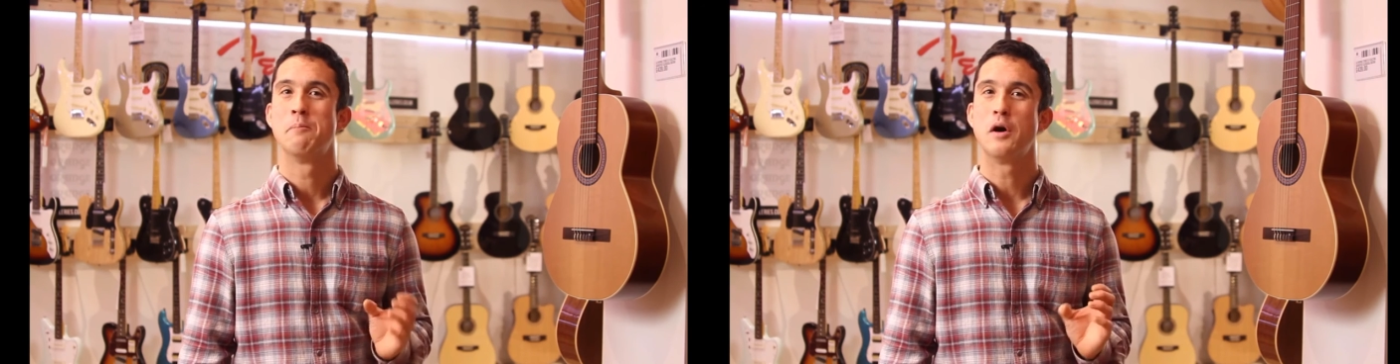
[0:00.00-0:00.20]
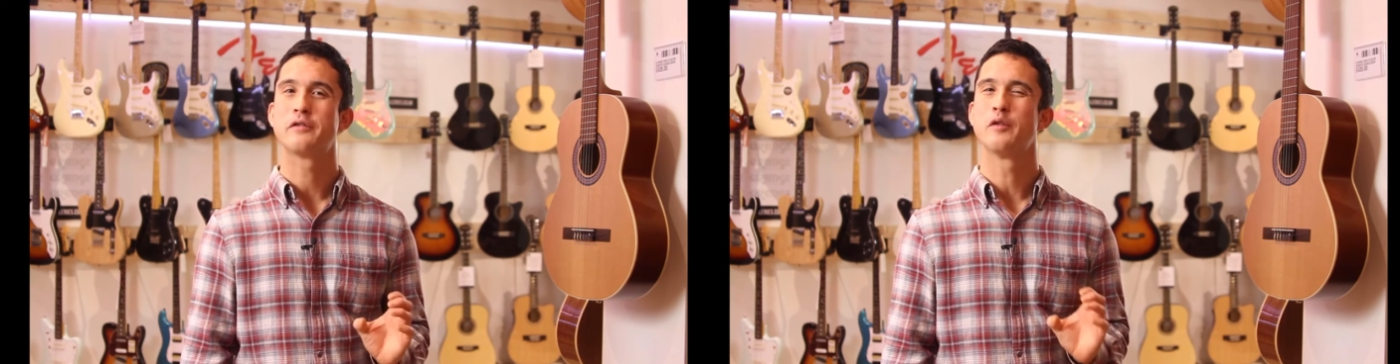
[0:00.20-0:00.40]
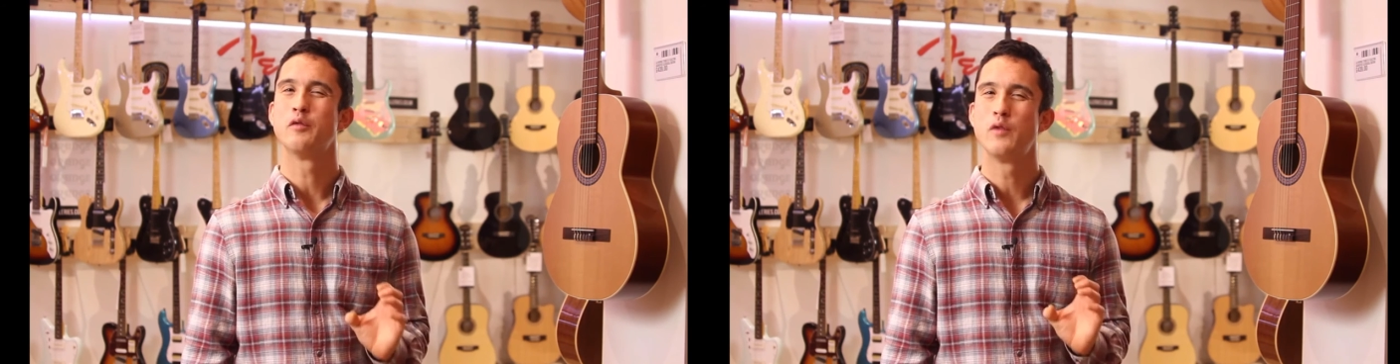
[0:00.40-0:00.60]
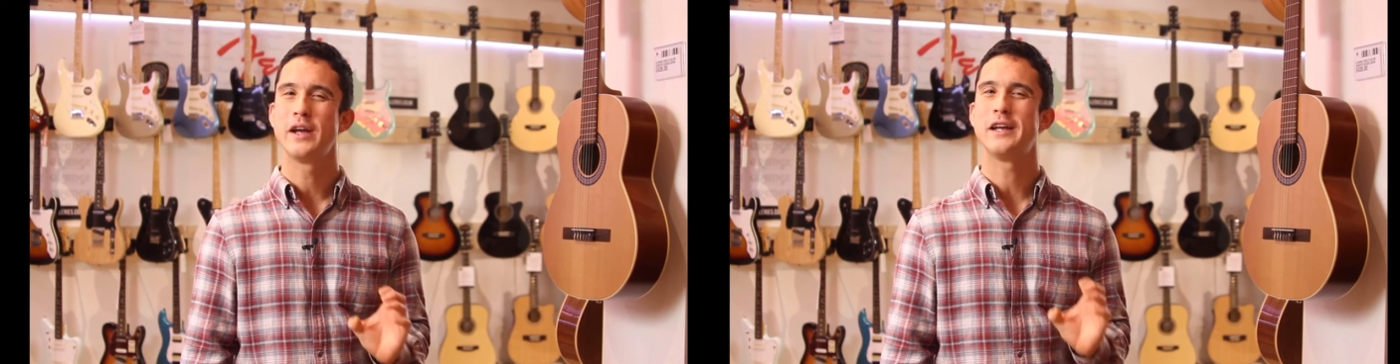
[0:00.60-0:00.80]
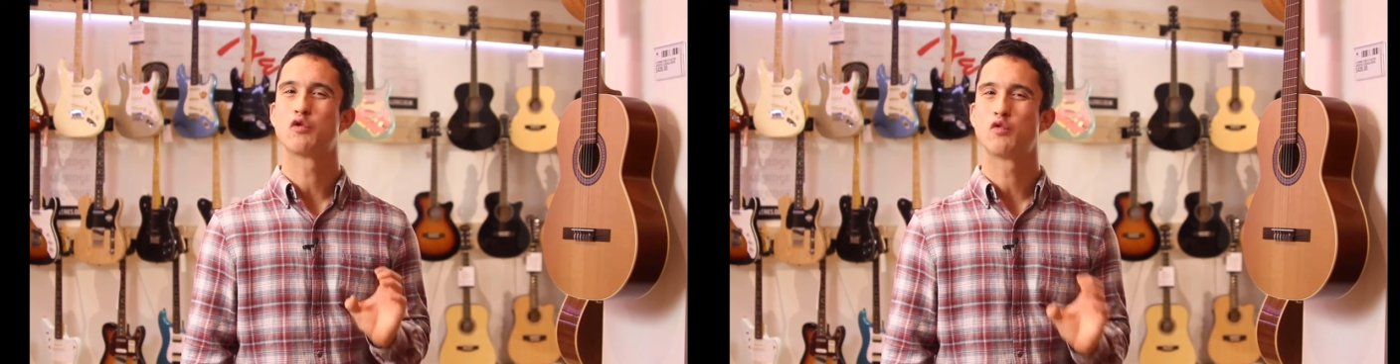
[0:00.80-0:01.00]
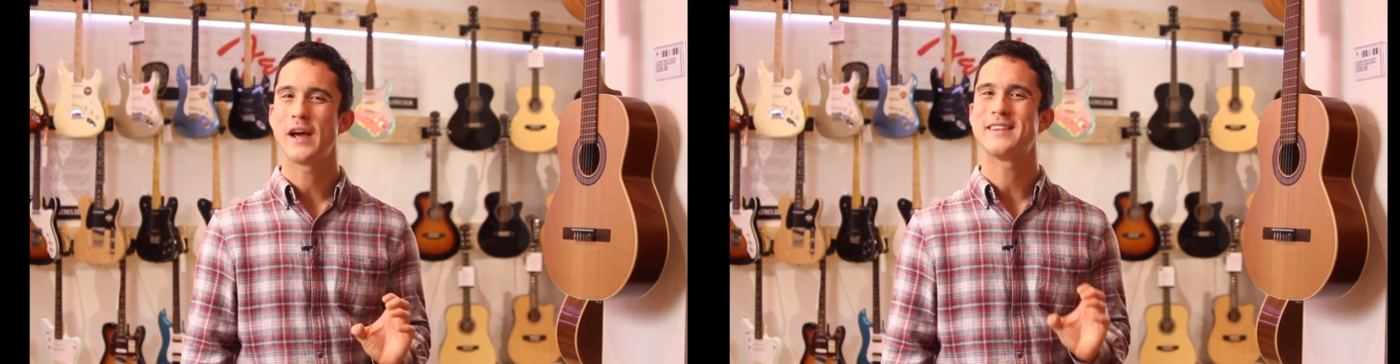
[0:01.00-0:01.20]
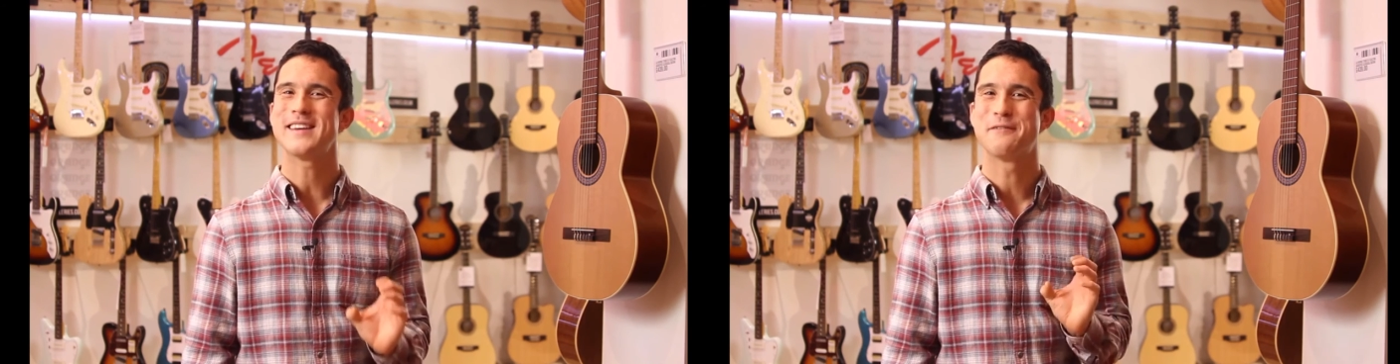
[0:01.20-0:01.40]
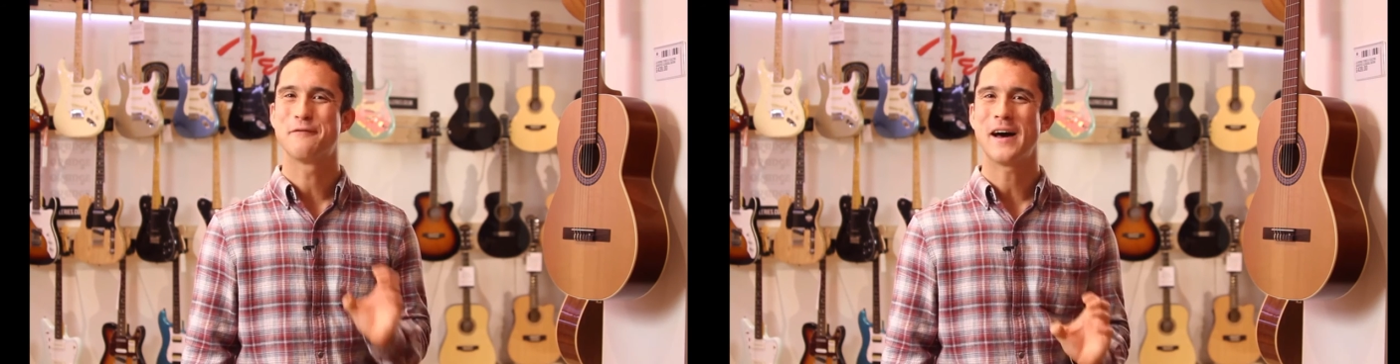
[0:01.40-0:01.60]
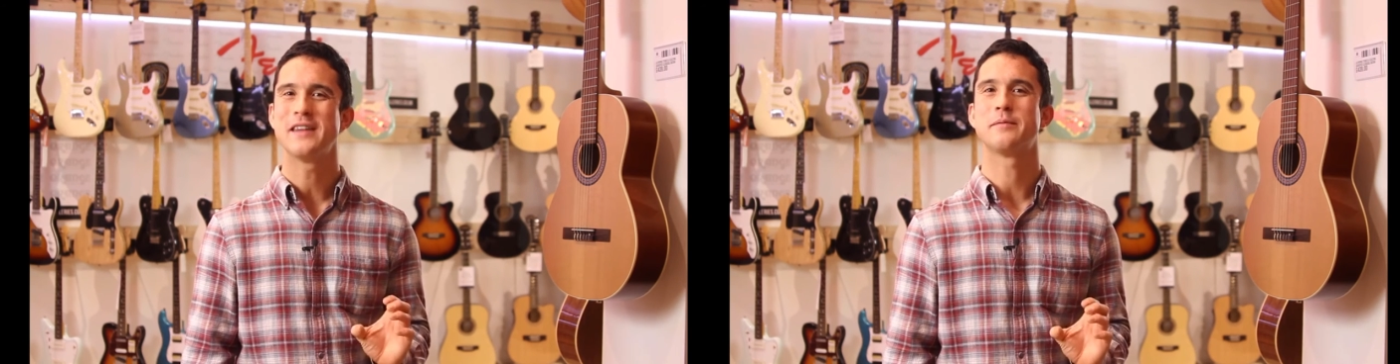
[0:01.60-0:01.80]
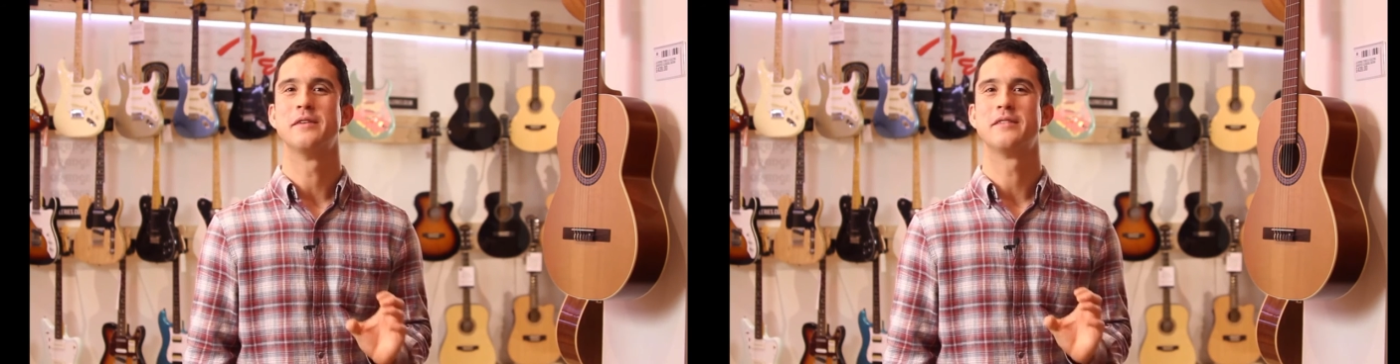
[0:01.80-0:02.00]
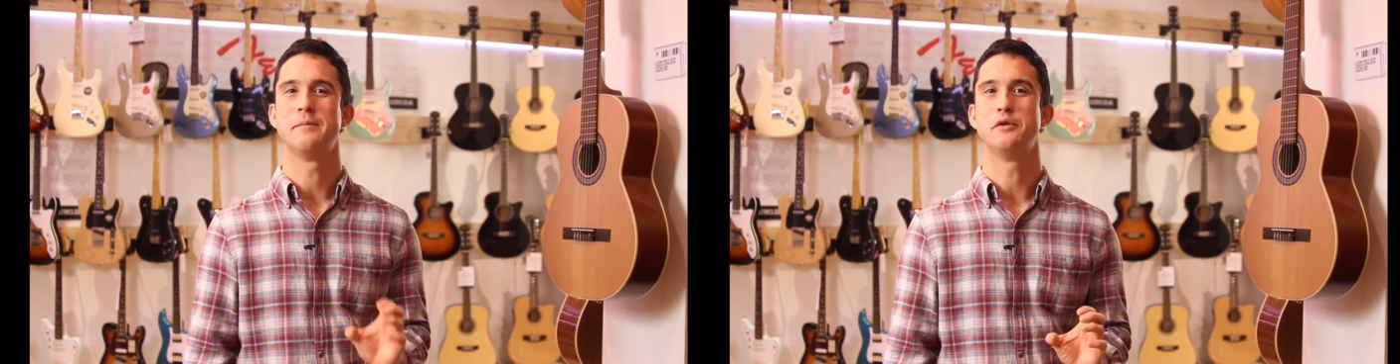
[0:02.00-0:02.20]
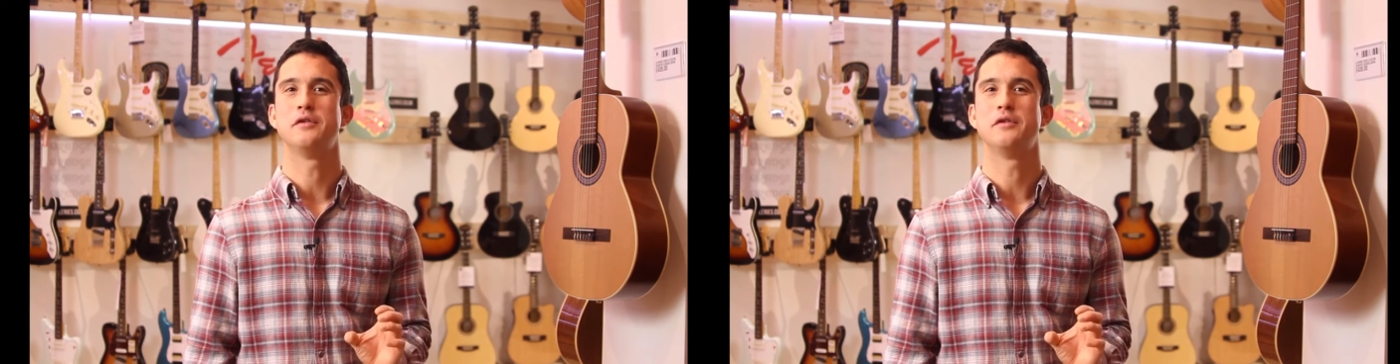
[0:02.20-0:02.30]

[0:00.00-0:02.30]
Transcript: Most of the really great advancements in